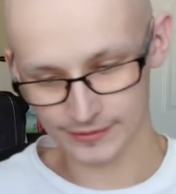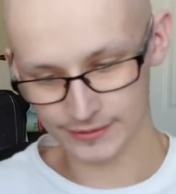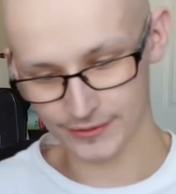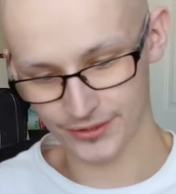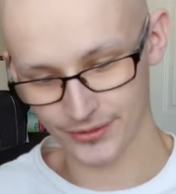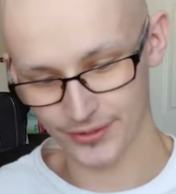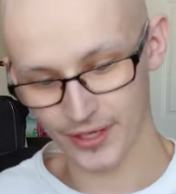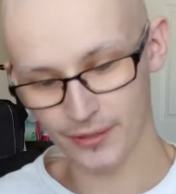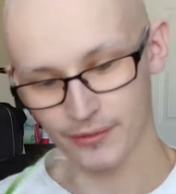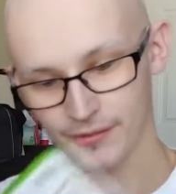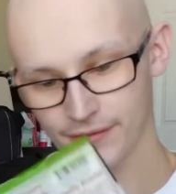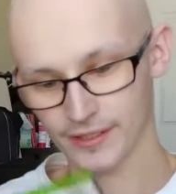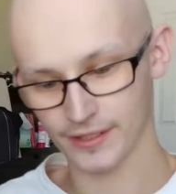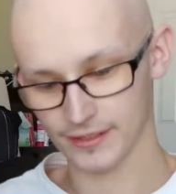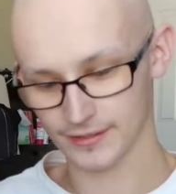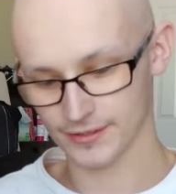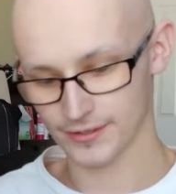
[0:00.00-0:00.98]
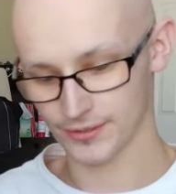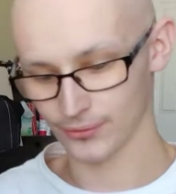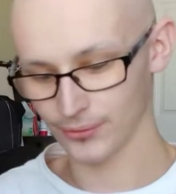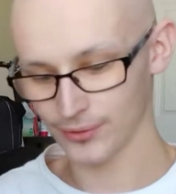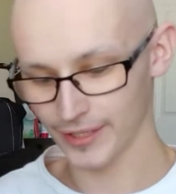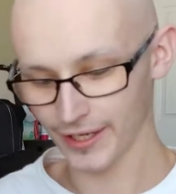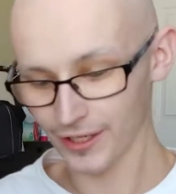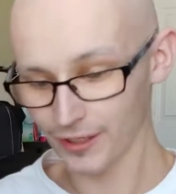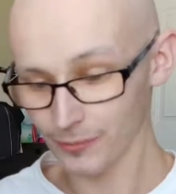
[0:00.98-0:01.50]
so now we've got Soul
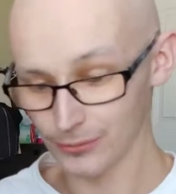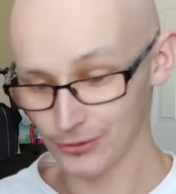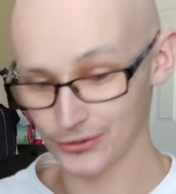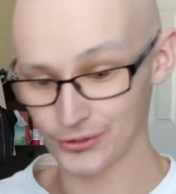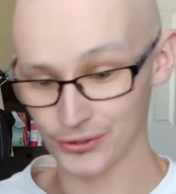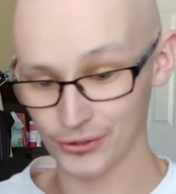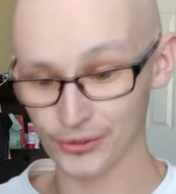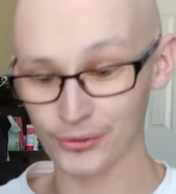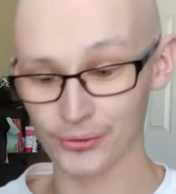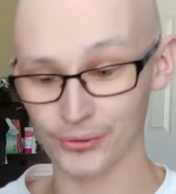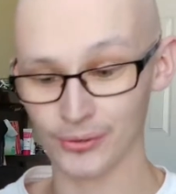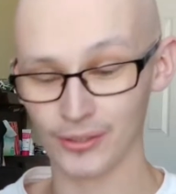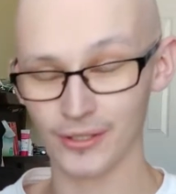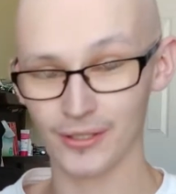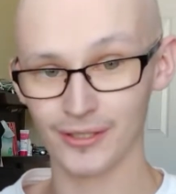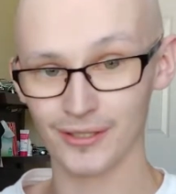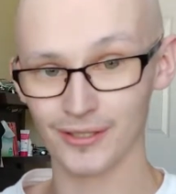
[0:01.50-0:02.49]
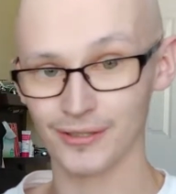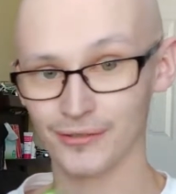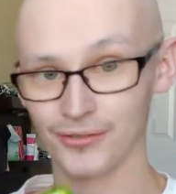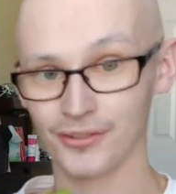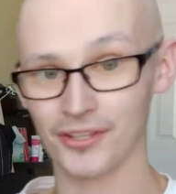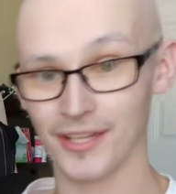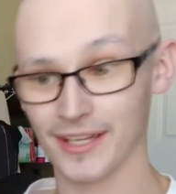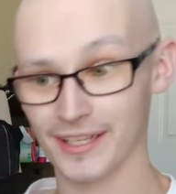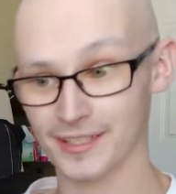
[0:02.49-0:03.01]
Calibur 2
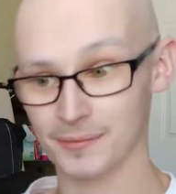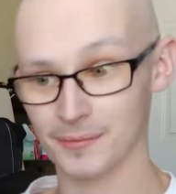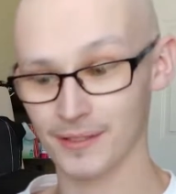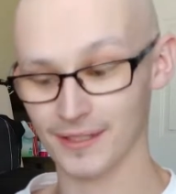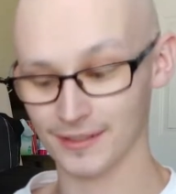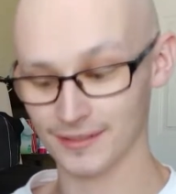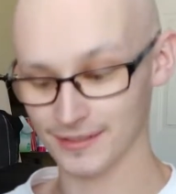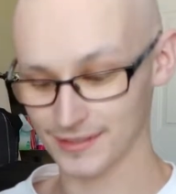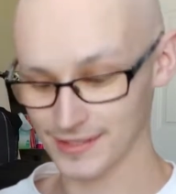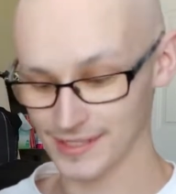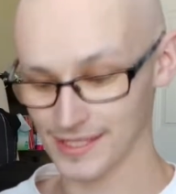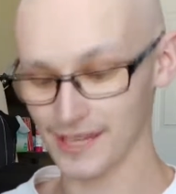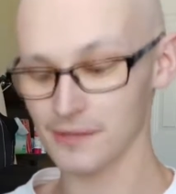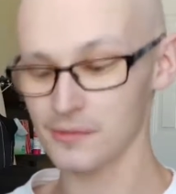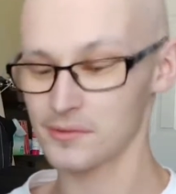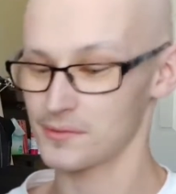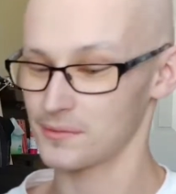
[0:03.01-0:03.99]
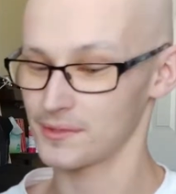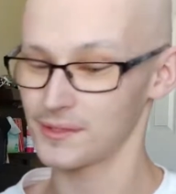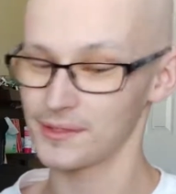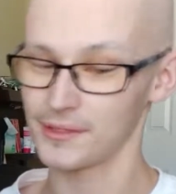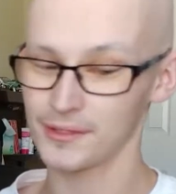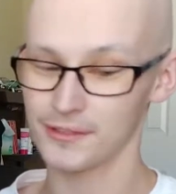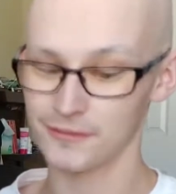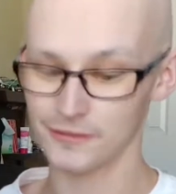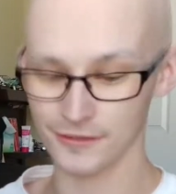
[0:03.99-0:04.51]
for the Xbox, and I was really
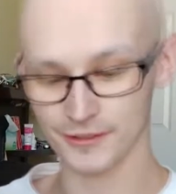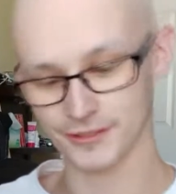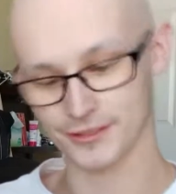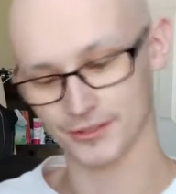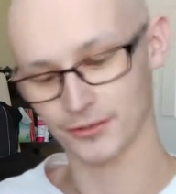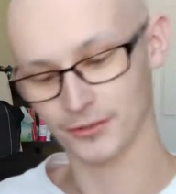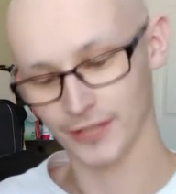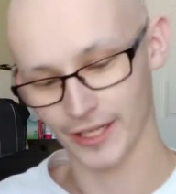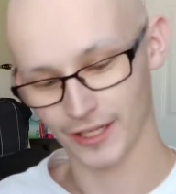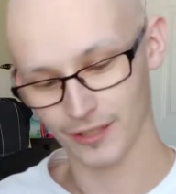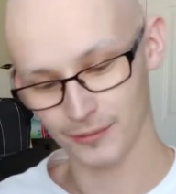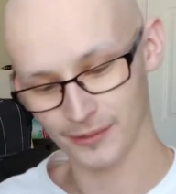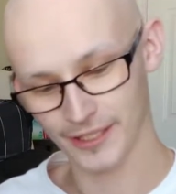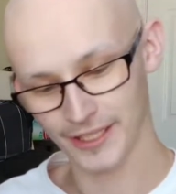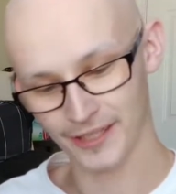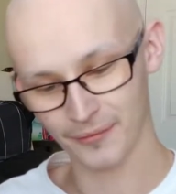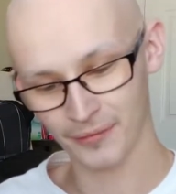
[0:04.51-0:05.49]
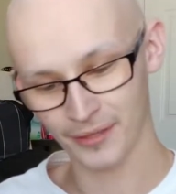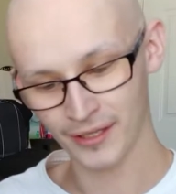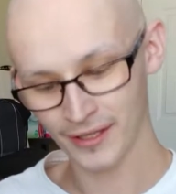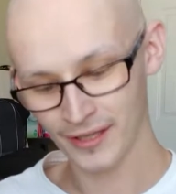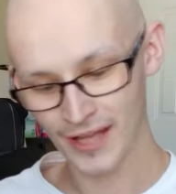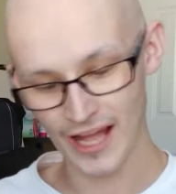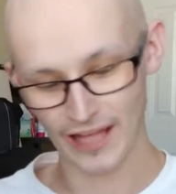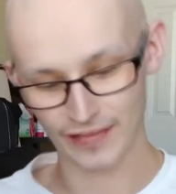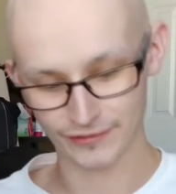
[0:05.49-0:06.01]
looking for a Soul Calibur game.
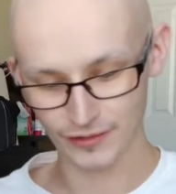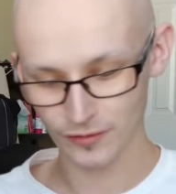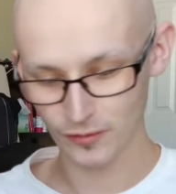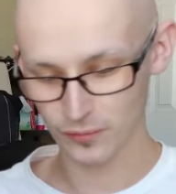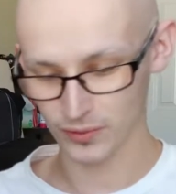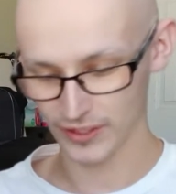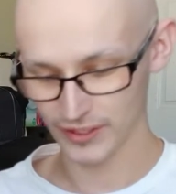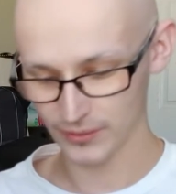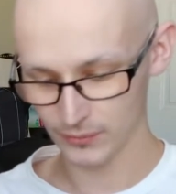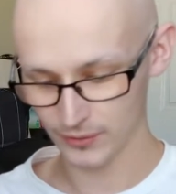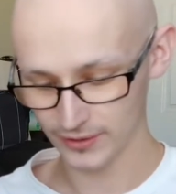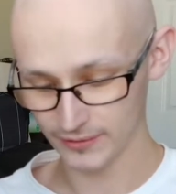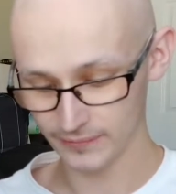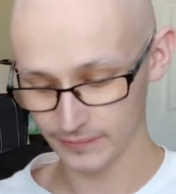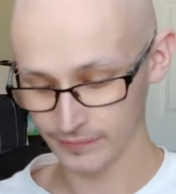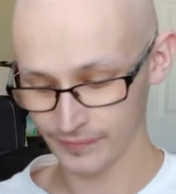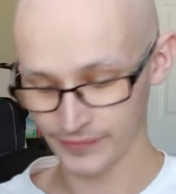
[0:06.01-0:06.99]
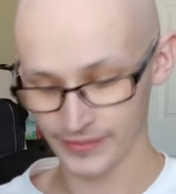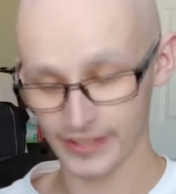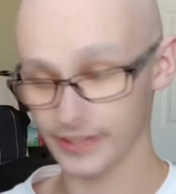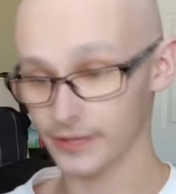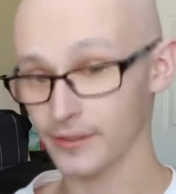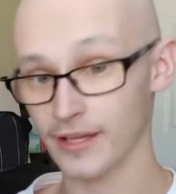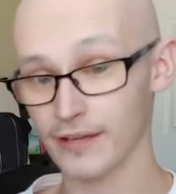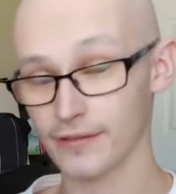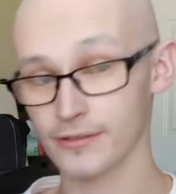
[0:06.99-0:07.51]
I've never played one. I
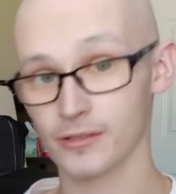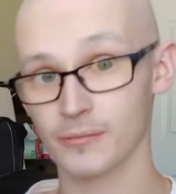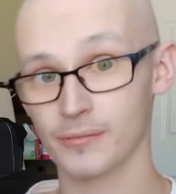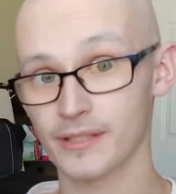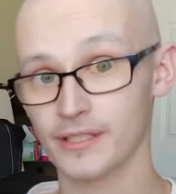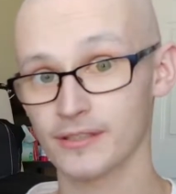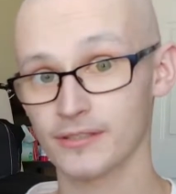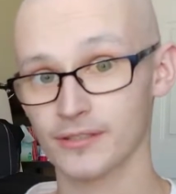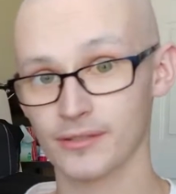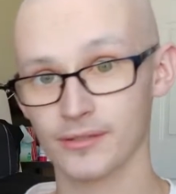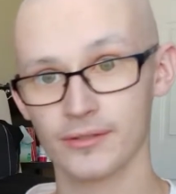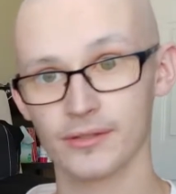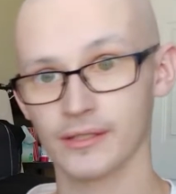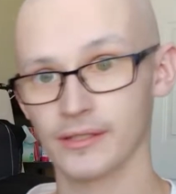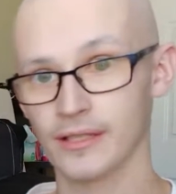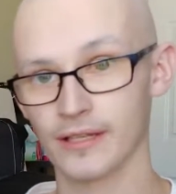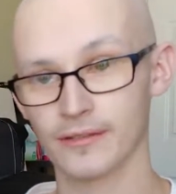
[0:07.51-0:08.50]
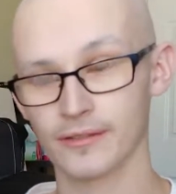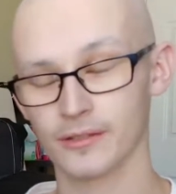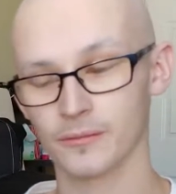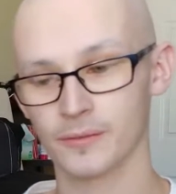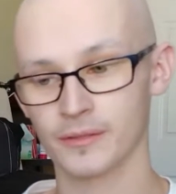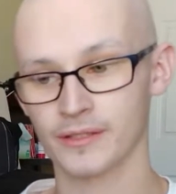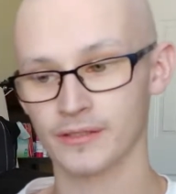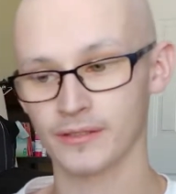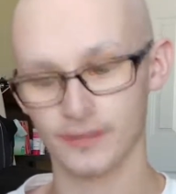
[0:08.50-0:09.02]
don't have it on PS2, I don't have it on
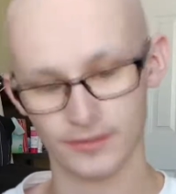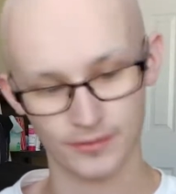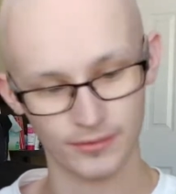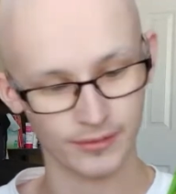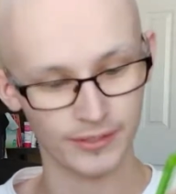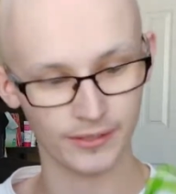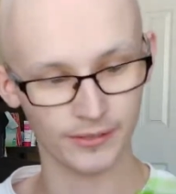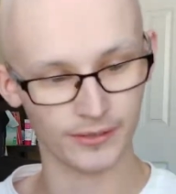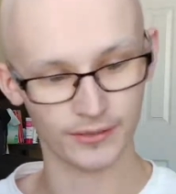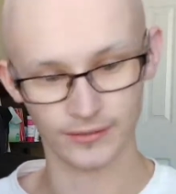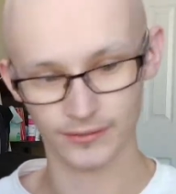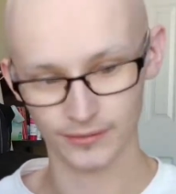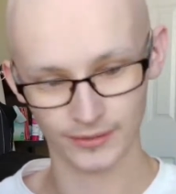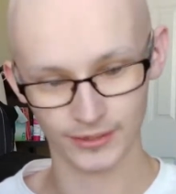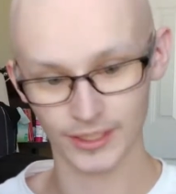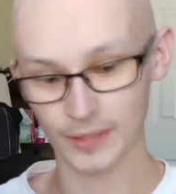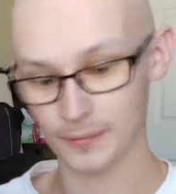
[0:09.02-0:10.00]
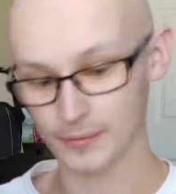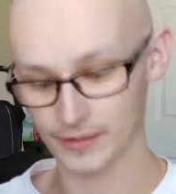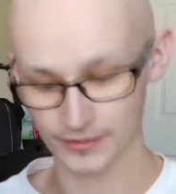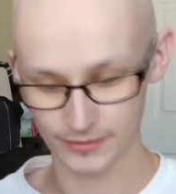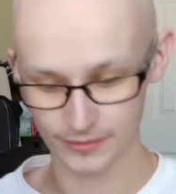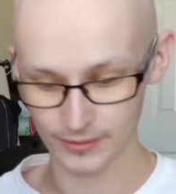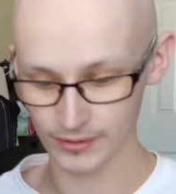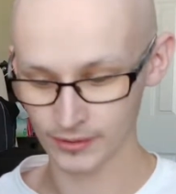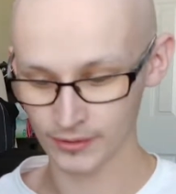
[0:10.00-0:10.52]
PS3, or not
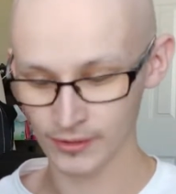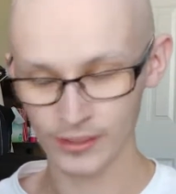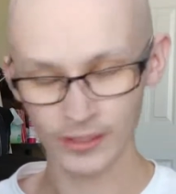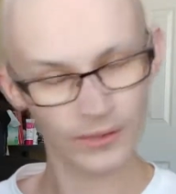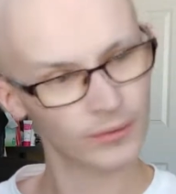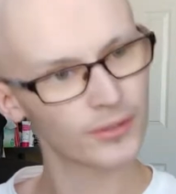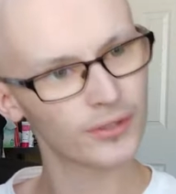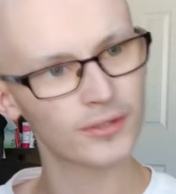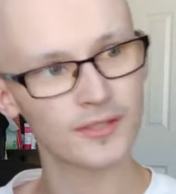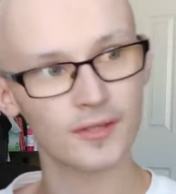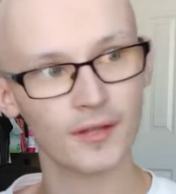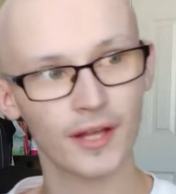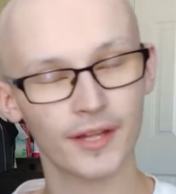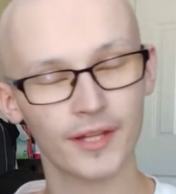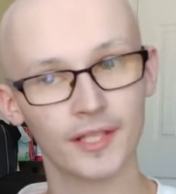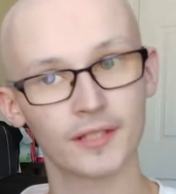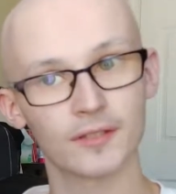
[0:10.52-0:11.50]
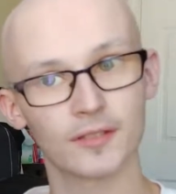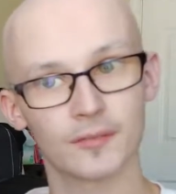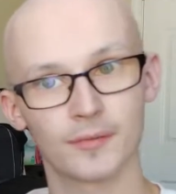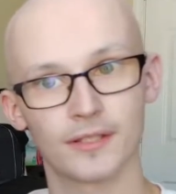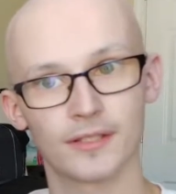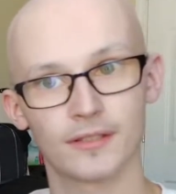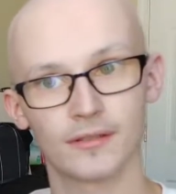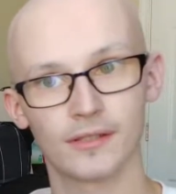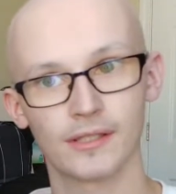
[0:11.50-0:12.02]
PS3. Well, I think there's a
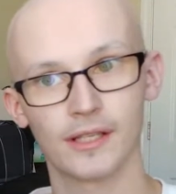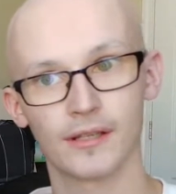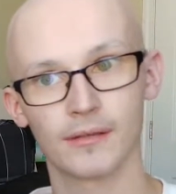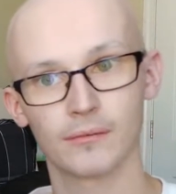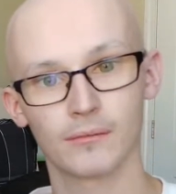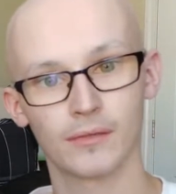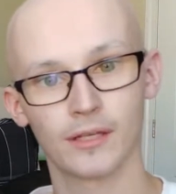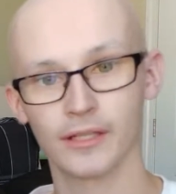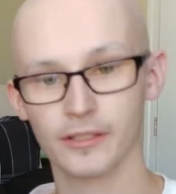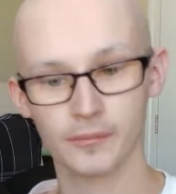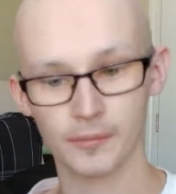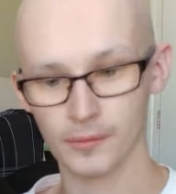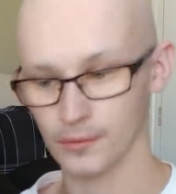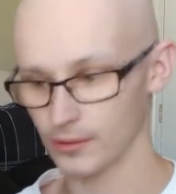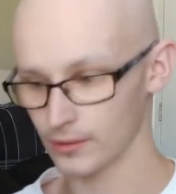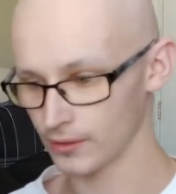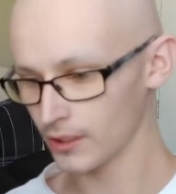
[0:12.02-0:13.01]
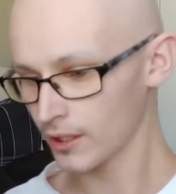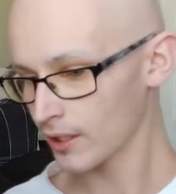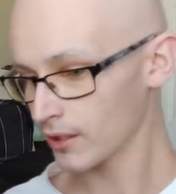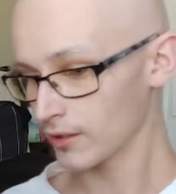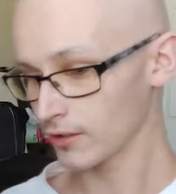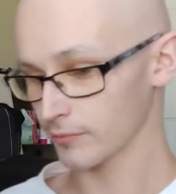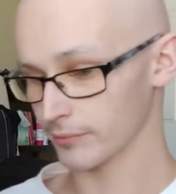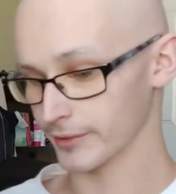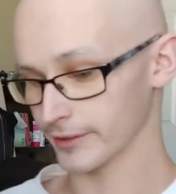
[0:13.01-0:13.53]
PS3 game. I could be wrong.
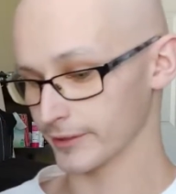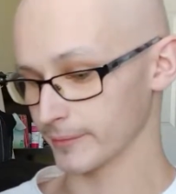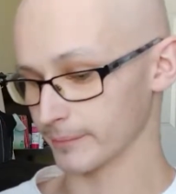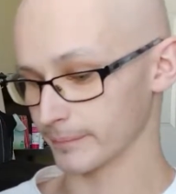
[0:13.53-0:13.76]
But